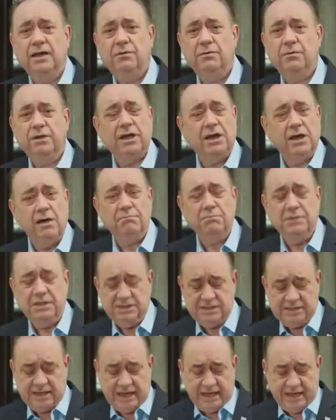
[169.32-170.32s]
with the
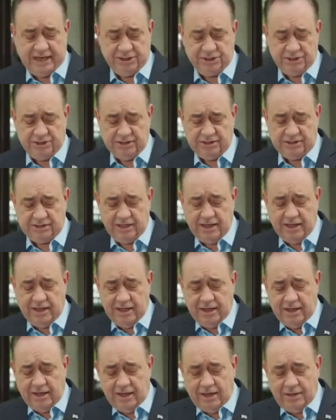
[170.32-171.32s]
government's actions?"
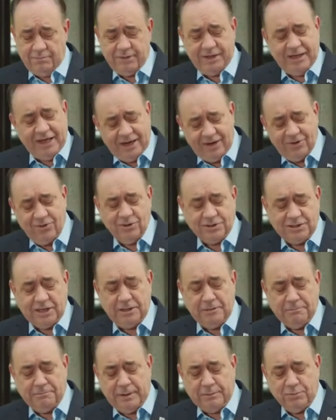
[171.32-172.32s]
But then, of course,
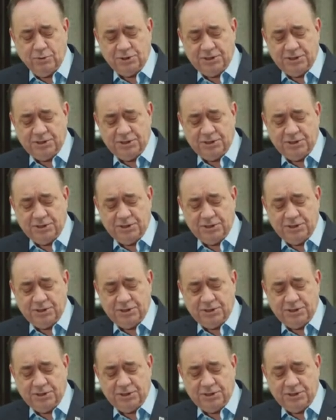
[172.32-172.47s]
other people